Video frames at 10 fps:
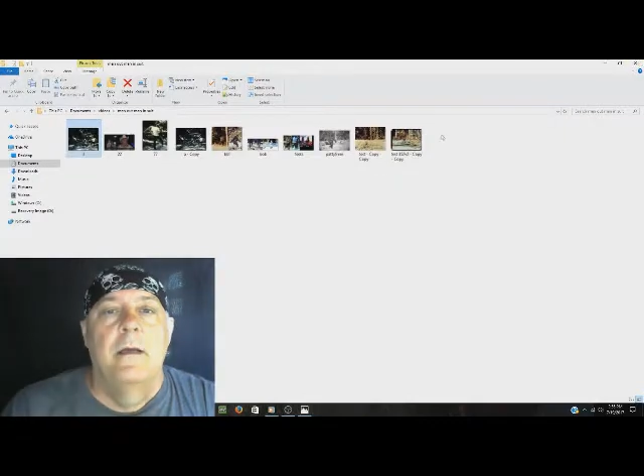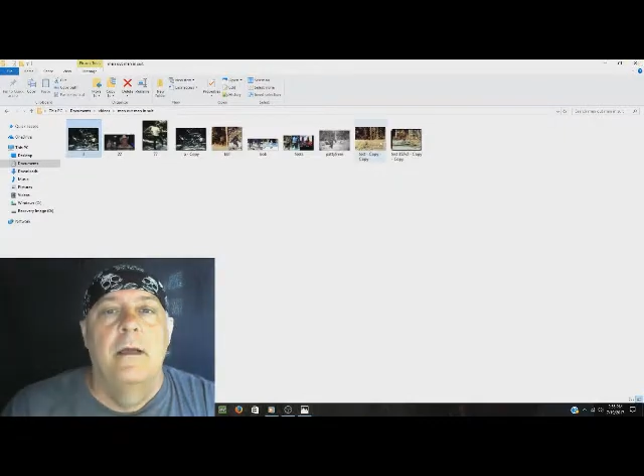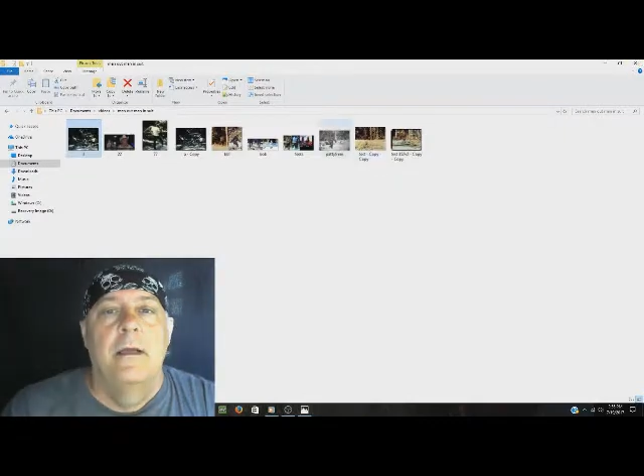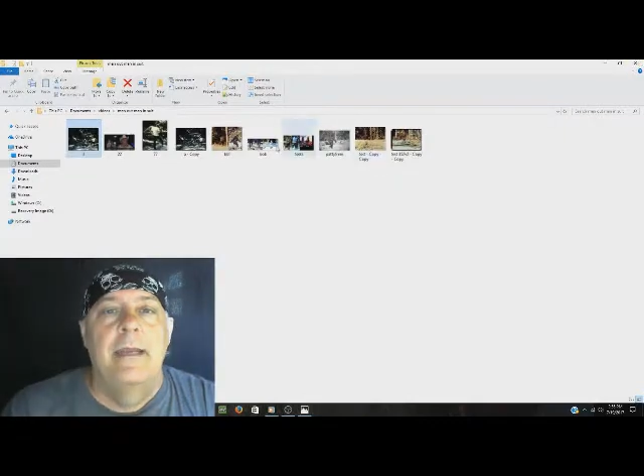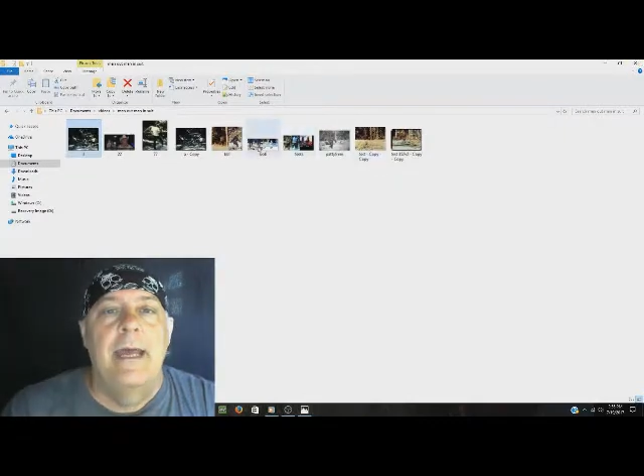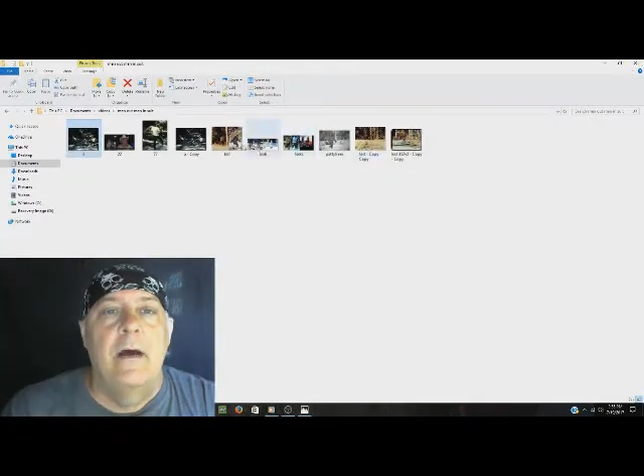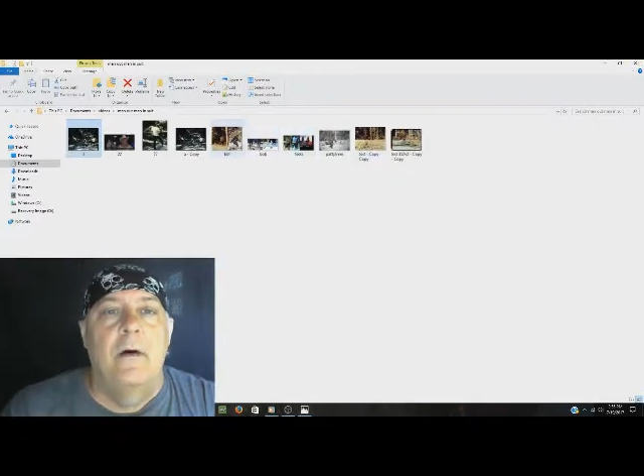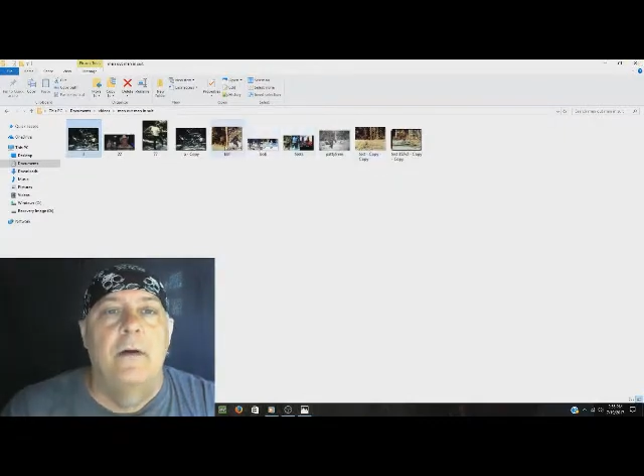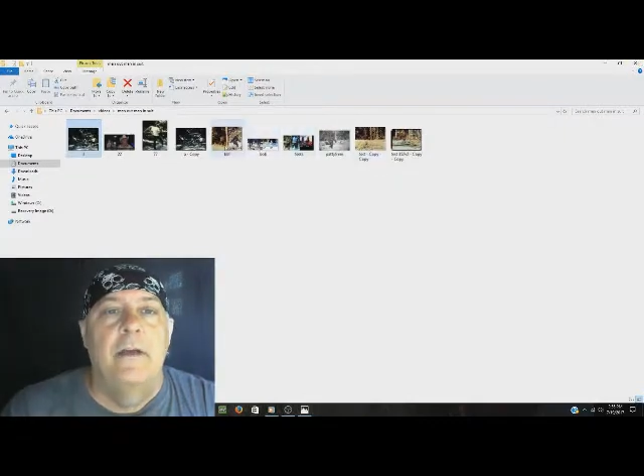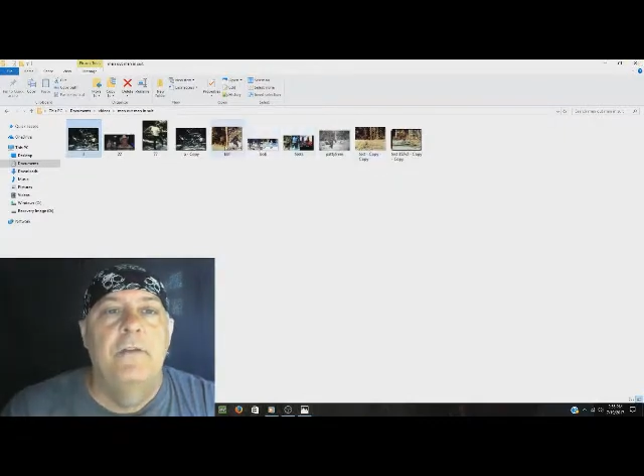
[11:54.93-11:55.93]

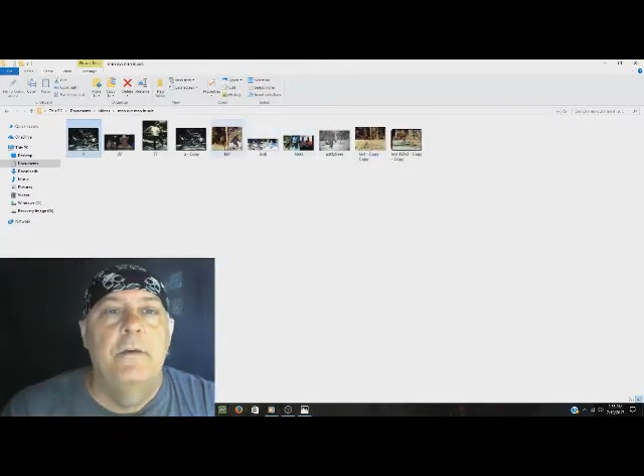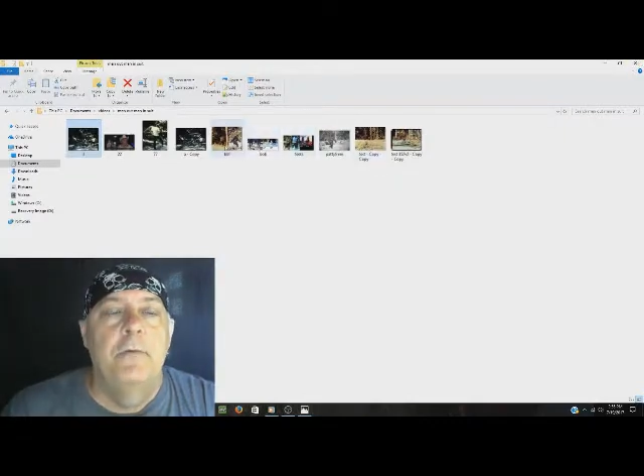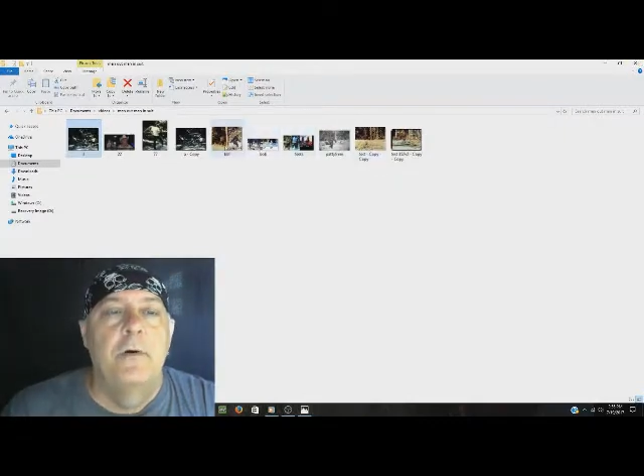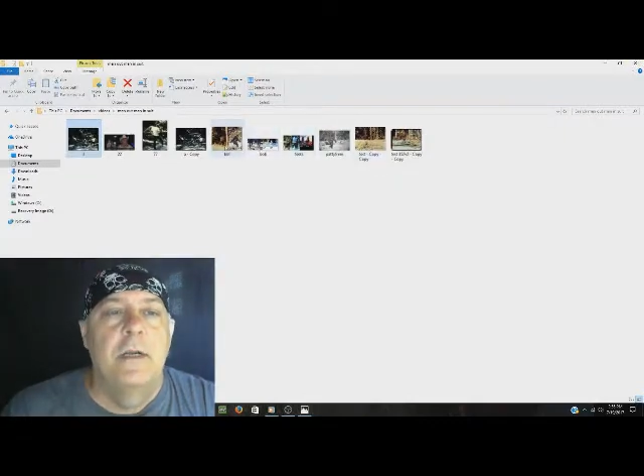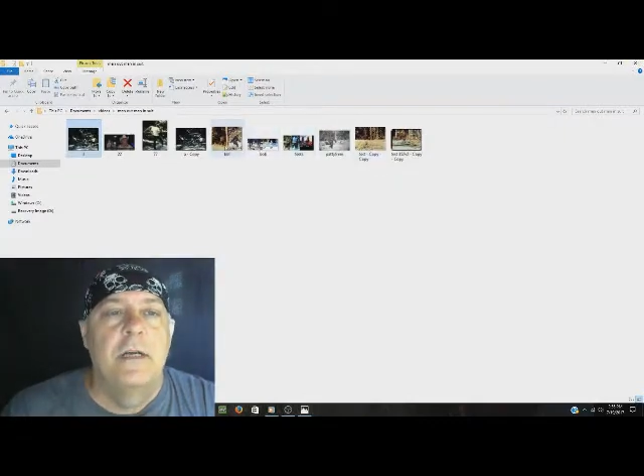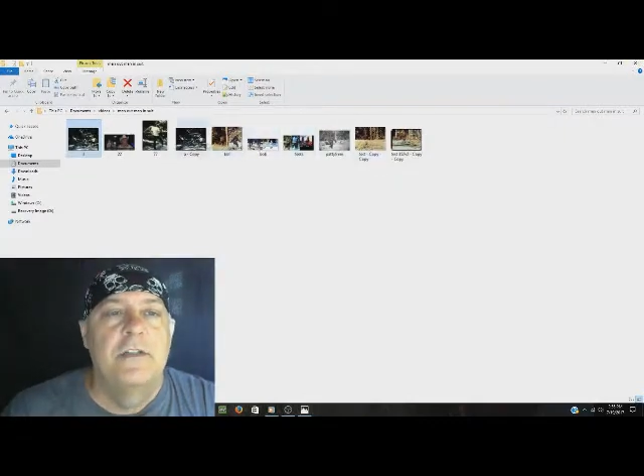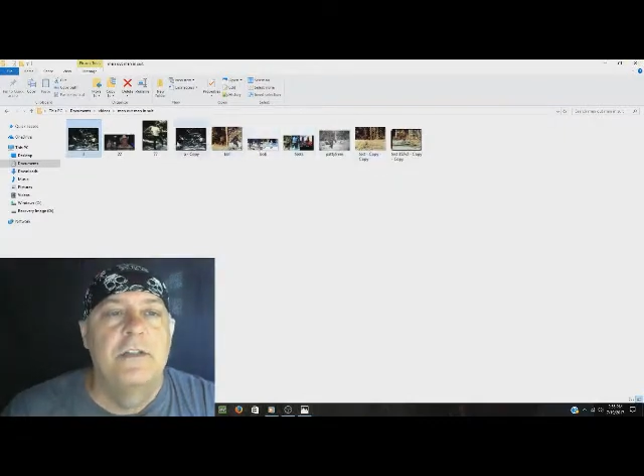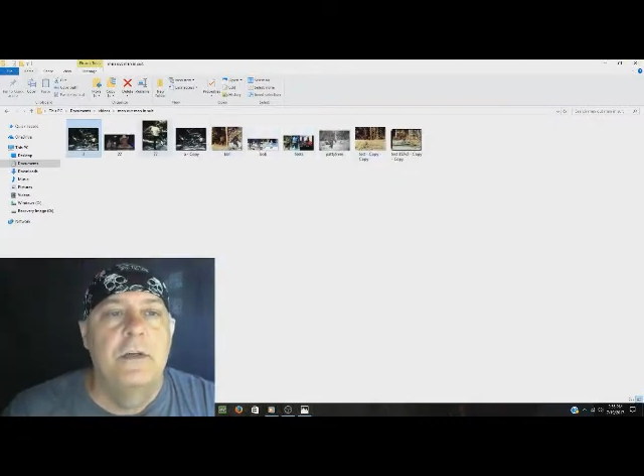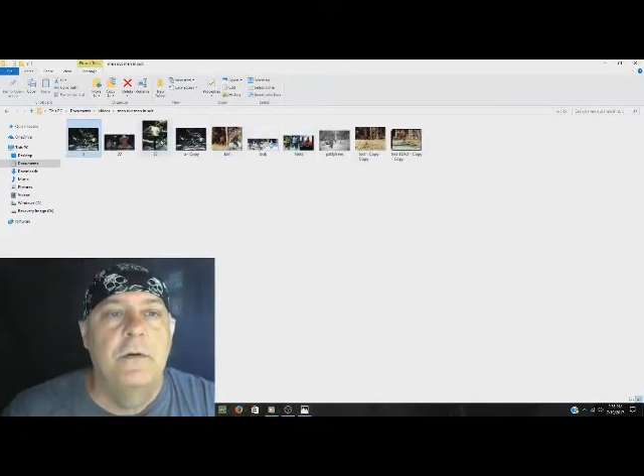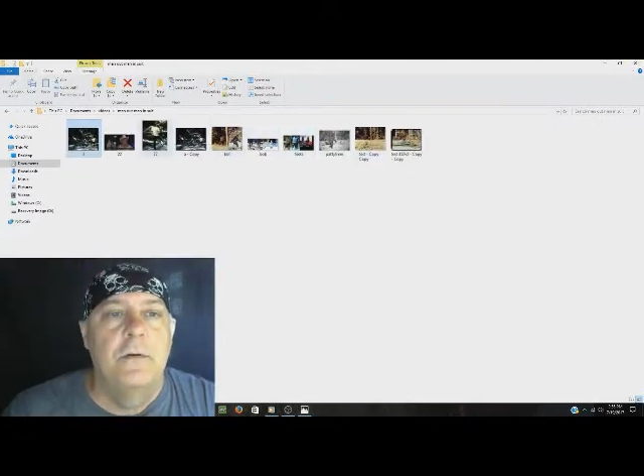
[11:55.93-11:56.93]
Now, if you put a
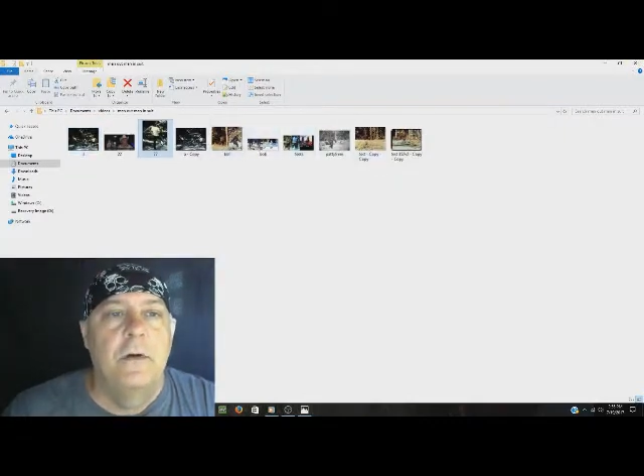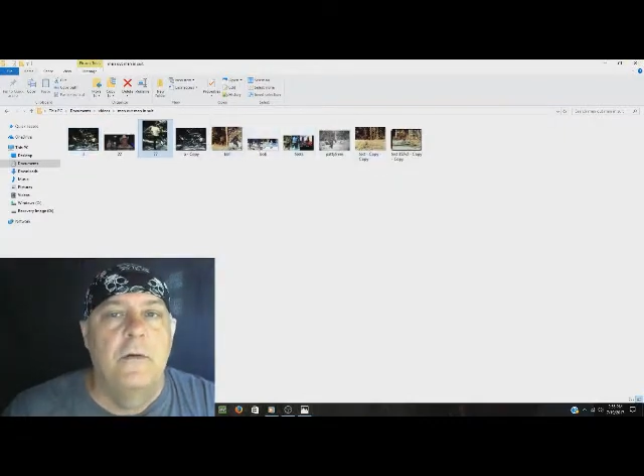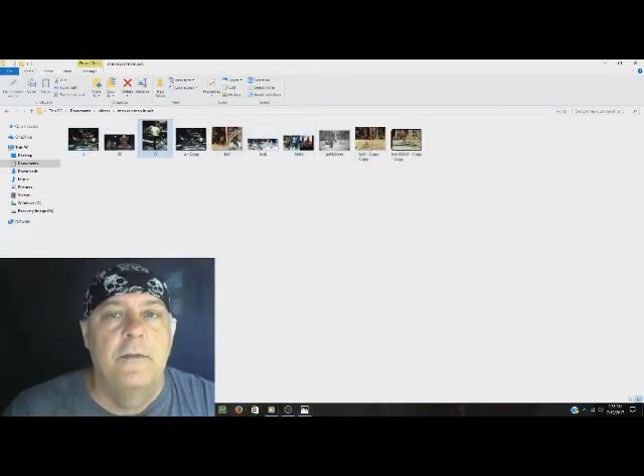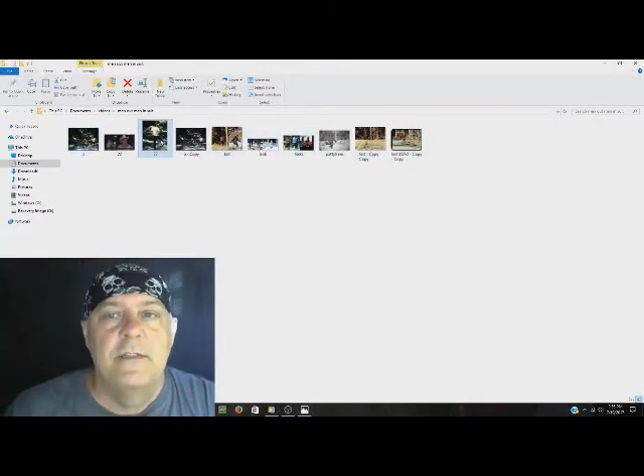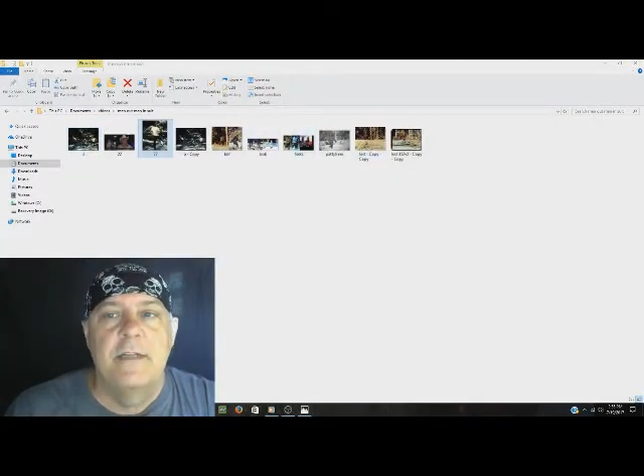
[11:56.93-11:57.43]
suit on this guy